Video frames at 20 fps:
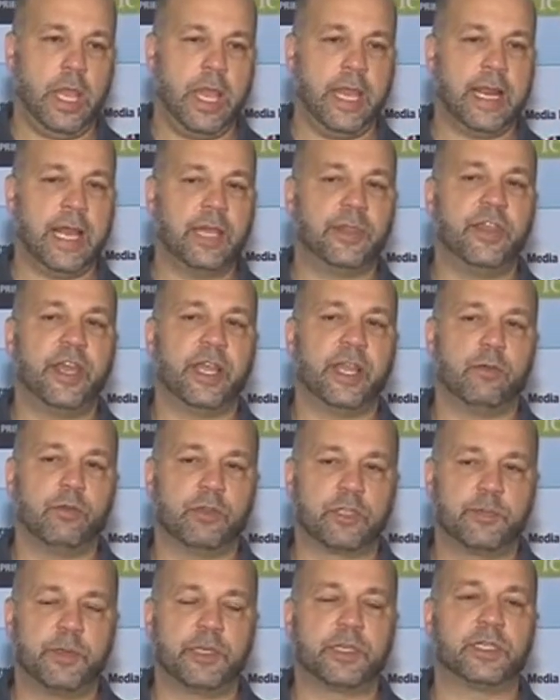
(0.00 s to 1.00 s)
And I think it
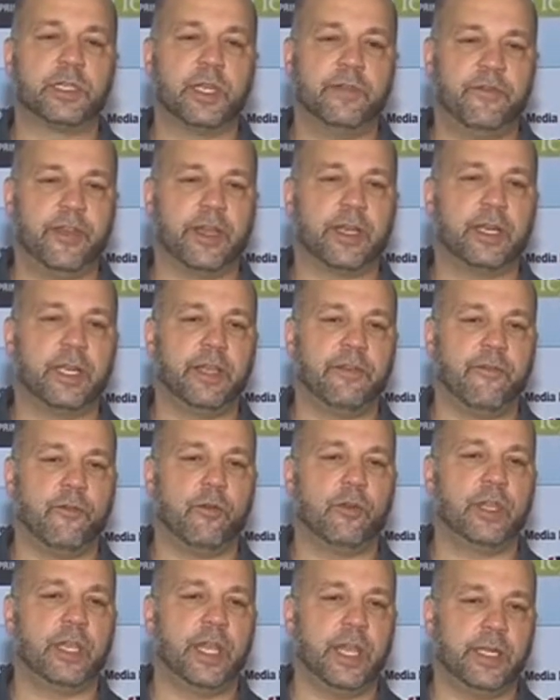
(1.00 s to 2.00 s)
was specifically
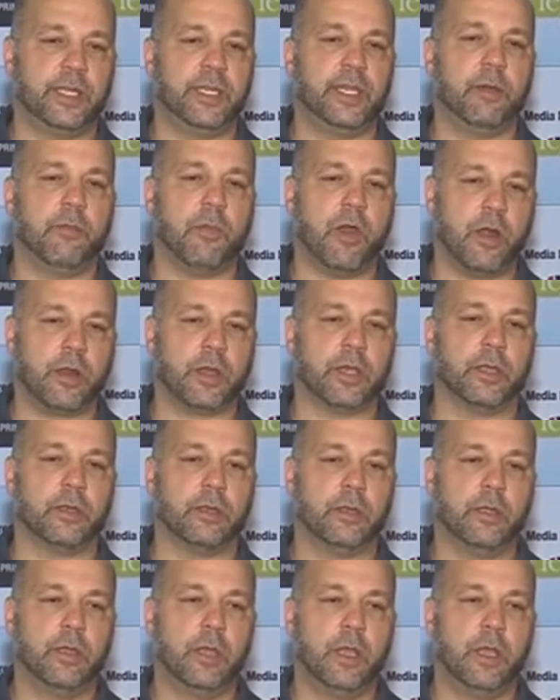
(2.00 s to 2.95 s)
for the India market,